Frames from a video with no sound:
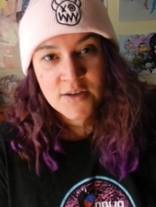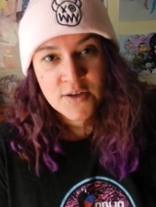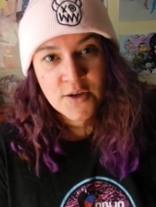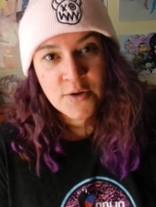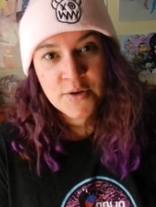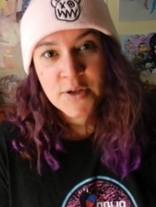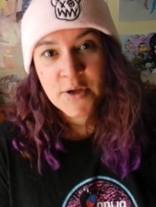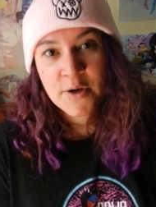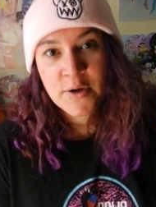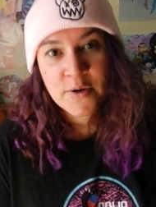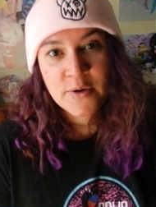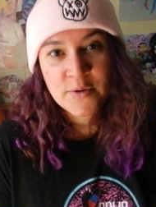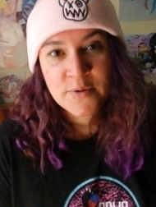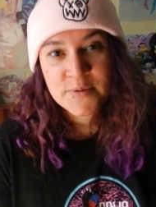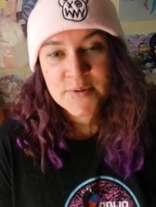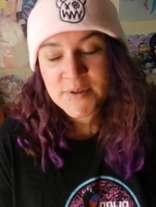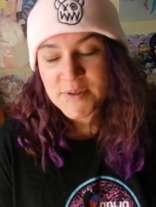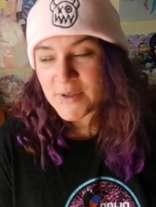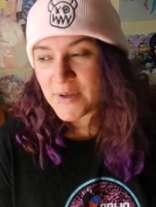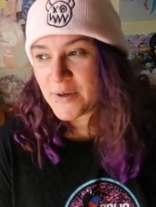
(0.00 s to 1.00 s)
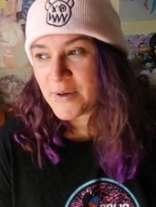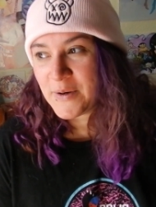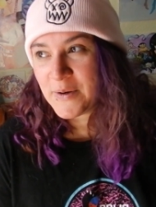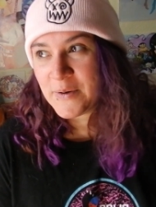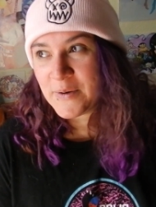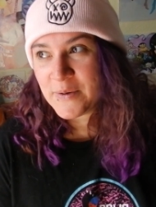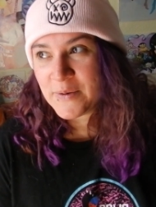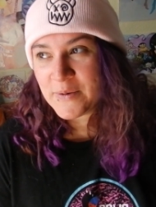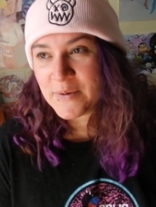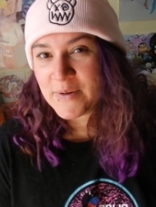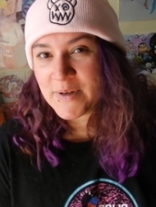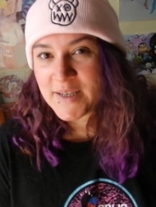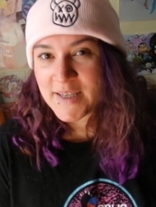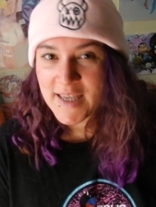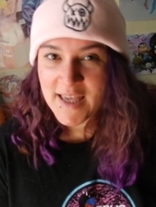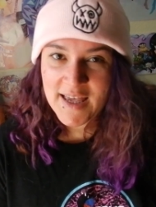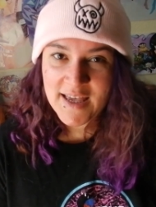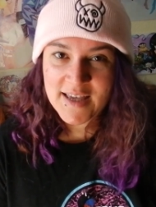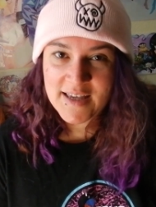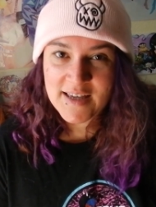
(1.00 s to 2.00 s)
YOLO, so
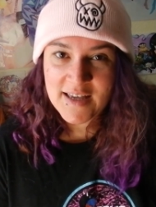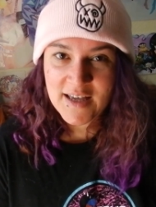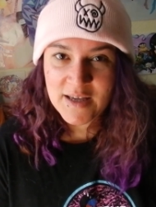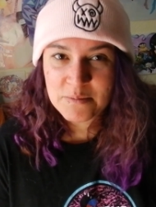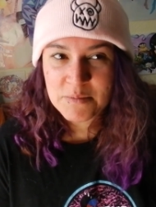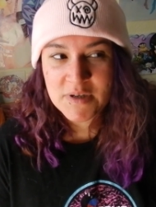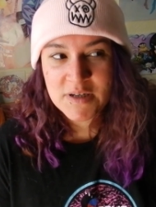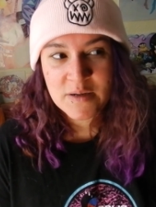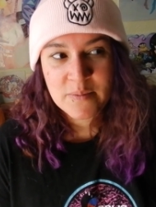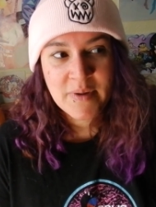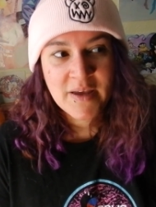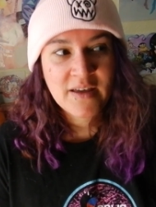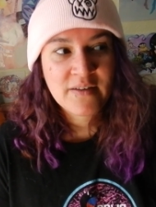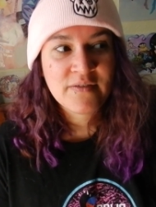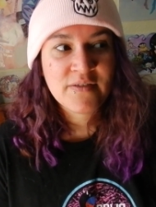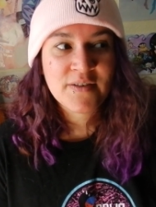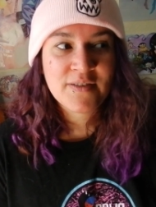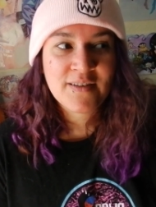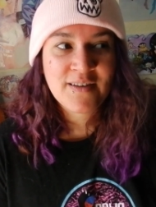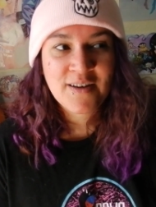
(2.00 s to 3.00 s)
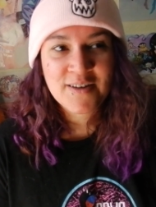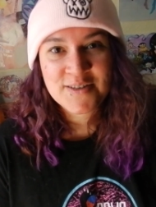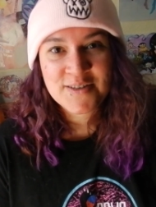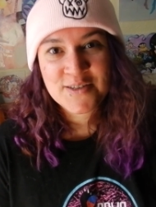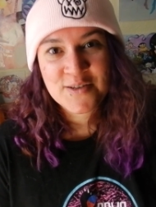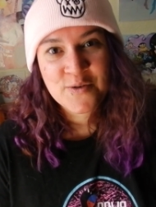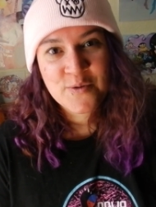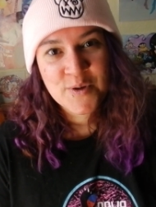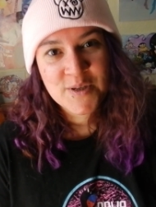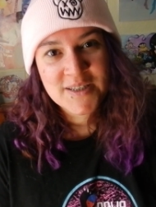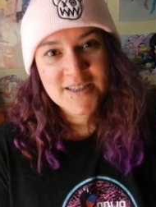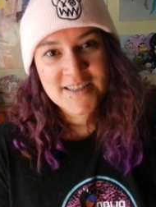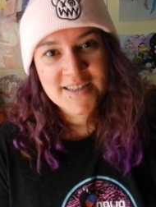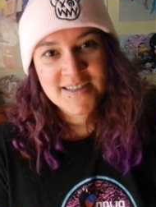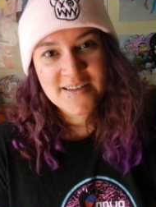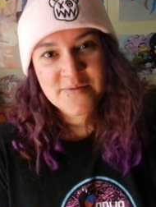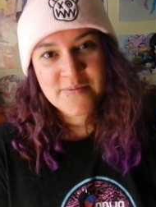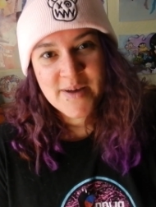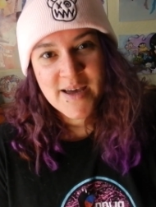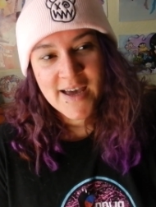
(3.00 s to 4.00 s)
yeah, I'm gonna pay for the consequences
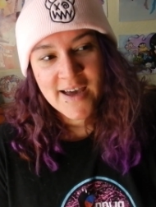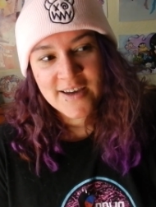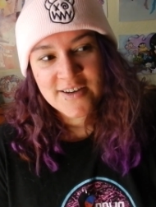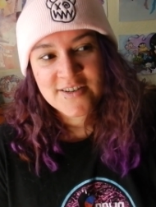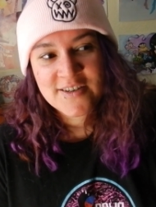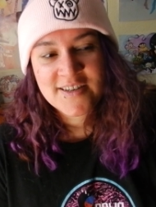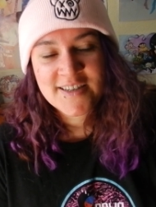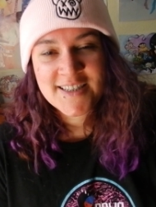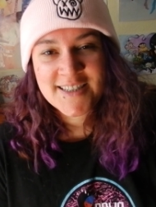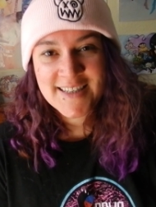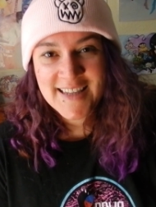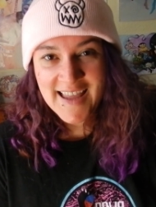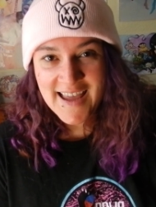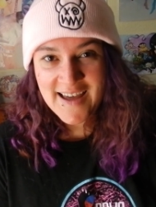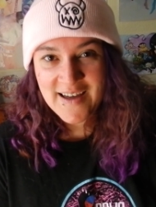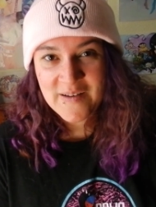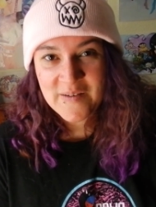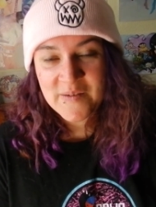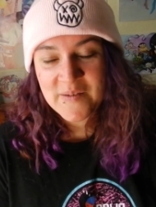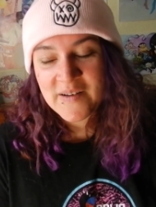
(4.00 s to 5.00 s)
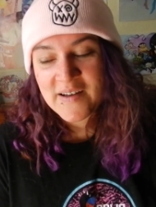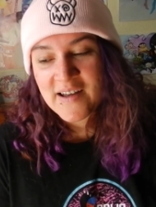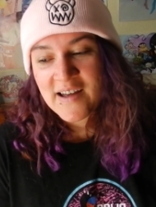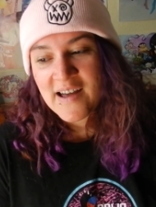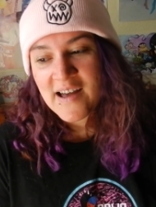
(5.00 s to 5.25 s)
of my actions now.